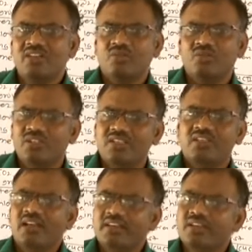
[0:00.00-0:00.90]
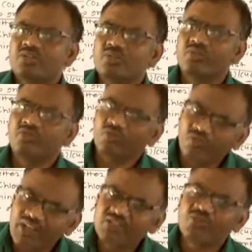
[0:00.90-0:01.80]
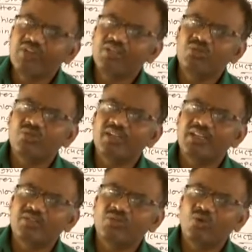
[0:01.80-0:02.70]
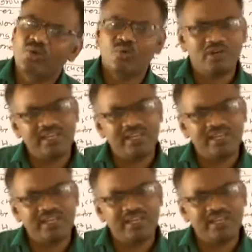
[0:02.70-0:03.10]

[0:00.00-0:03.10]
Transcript: So this once we use the H2O2,